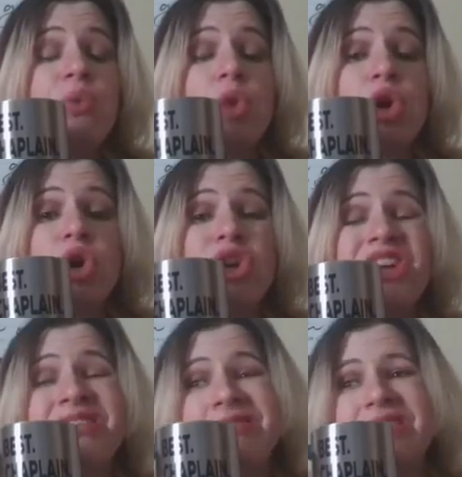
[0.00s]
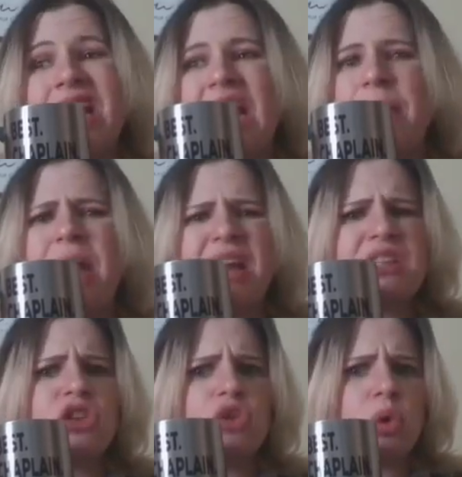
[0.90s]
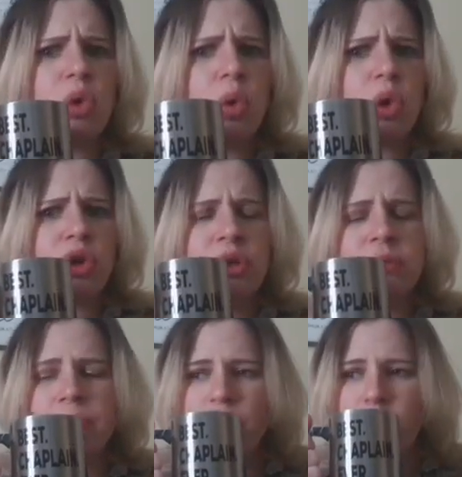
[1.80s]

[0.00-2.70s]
were kind of backed into a corner